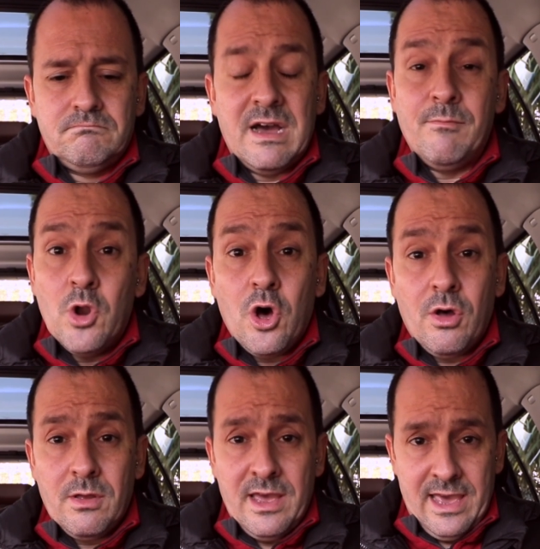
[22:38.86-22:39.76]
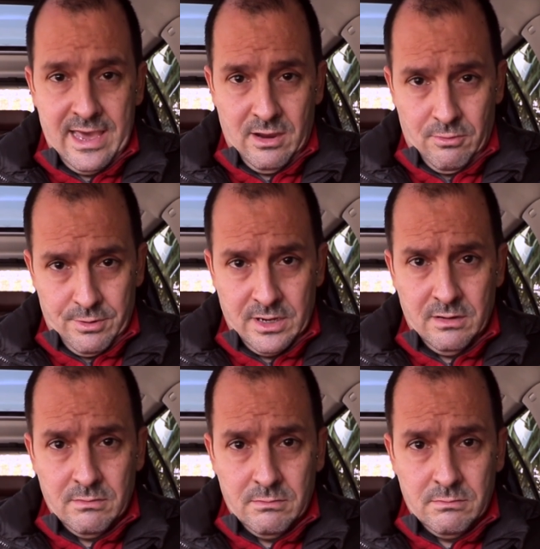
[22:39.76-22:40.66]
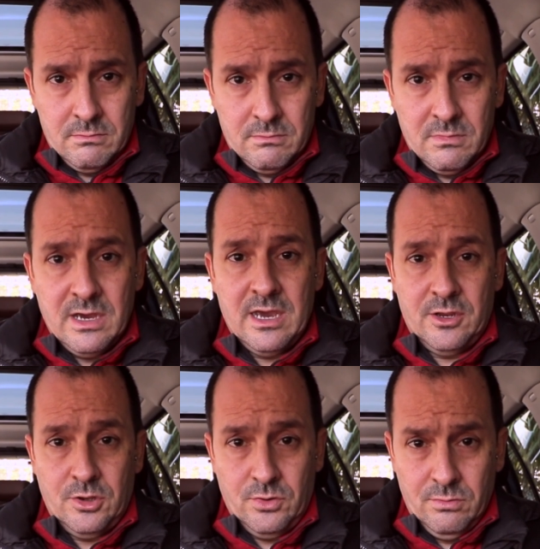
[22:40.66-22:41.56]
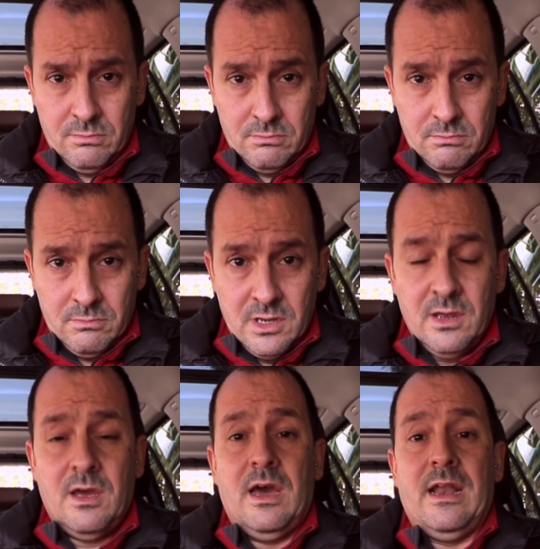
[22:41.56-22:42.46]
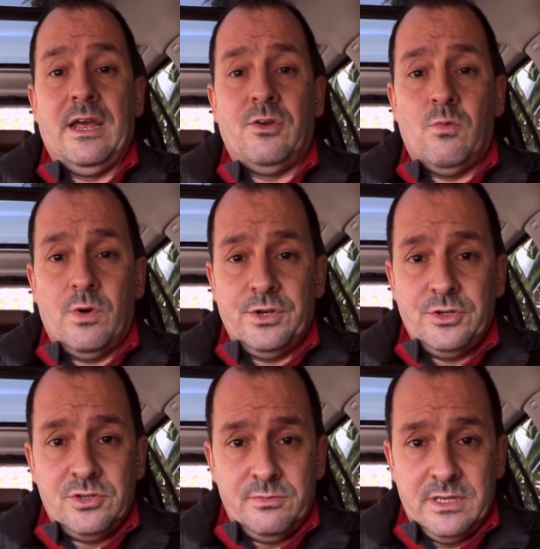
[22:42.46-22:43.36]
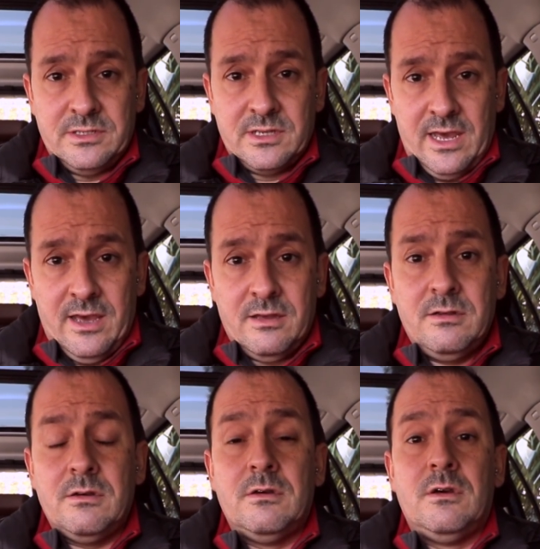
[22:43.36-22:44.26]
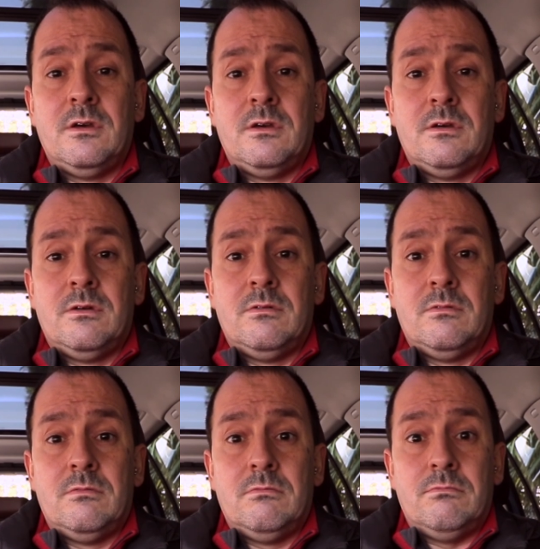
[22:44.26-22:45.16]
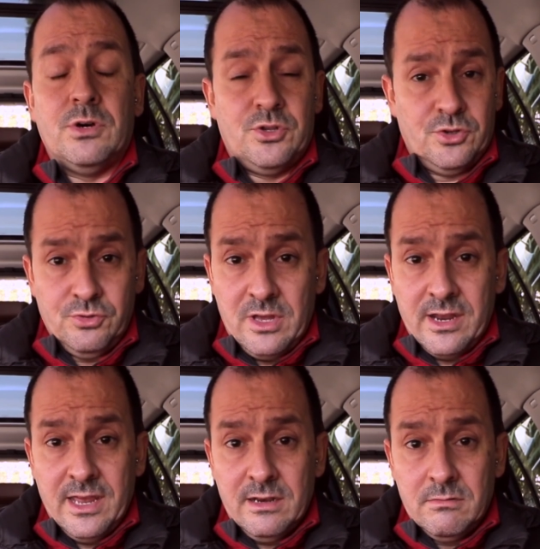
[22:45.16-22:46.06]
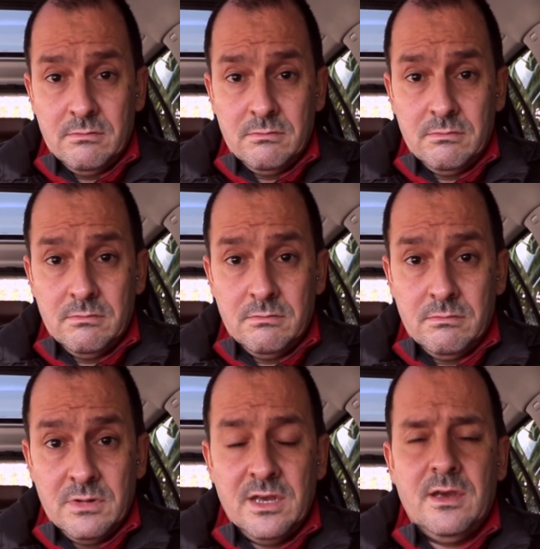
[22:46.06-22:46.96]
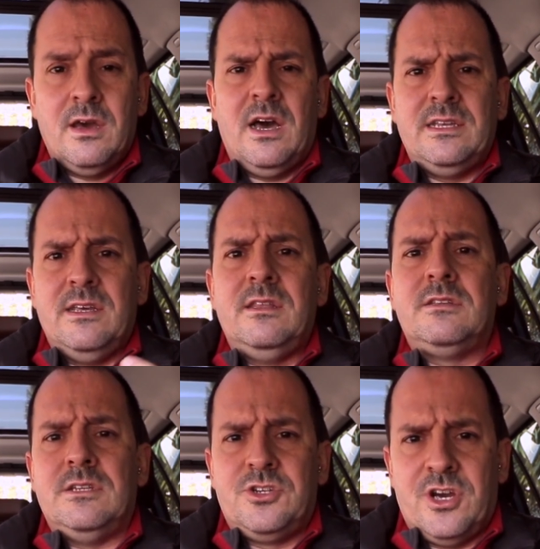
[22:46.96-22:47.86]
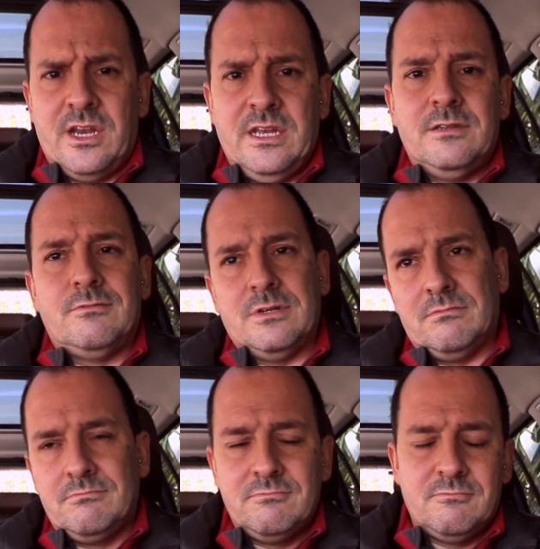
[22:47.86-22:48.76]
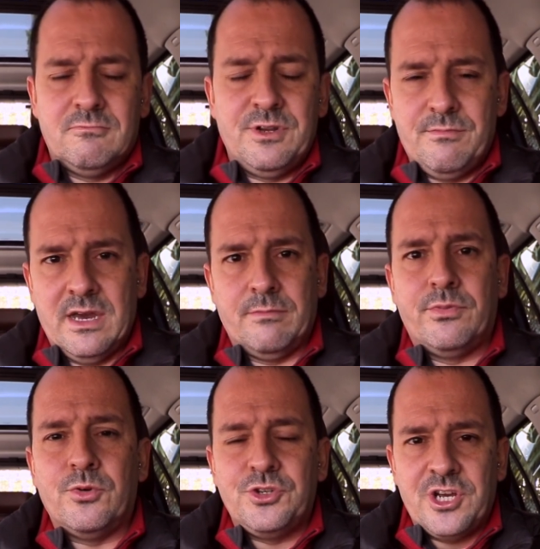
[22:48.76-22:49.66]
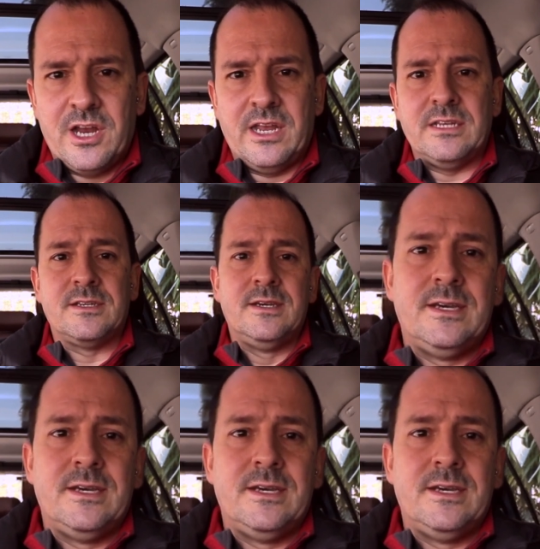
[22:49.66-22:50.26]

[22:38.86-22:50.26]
I'm not angry at you, and I don't want you to be scared, but don't do that again. I say this in Chinese, Will, with my poor Chinese.